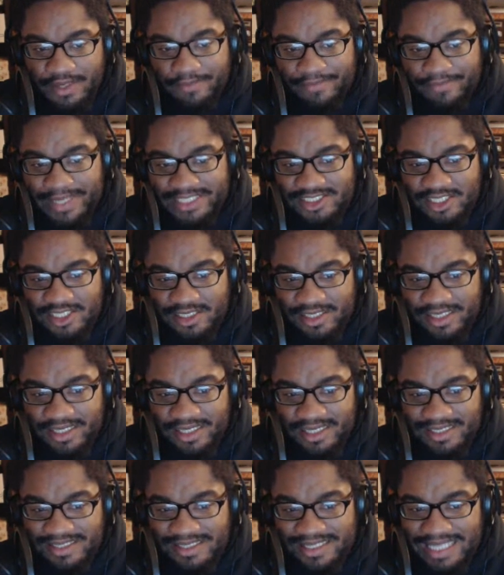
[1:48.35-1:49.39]

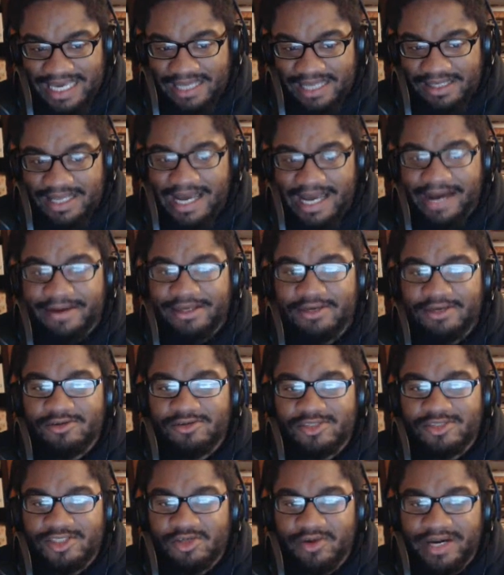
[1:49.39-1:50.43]
basically, they allow you
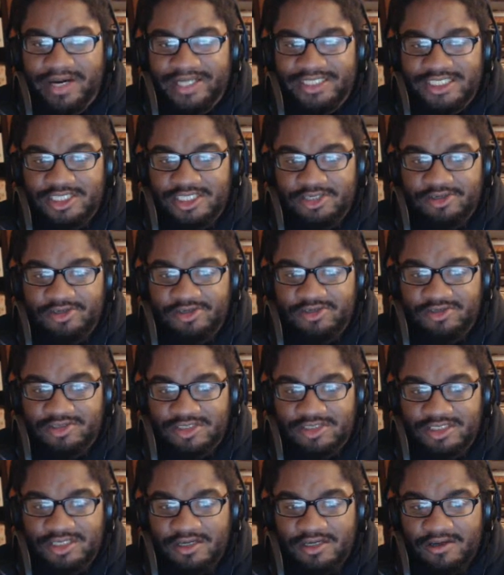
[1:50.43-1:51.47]
to
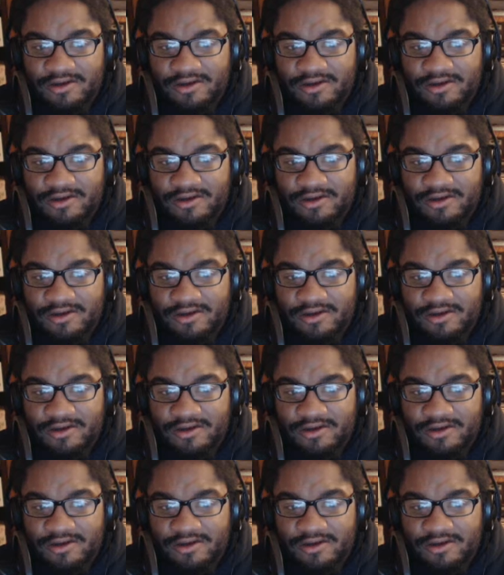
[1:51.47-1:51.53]
choose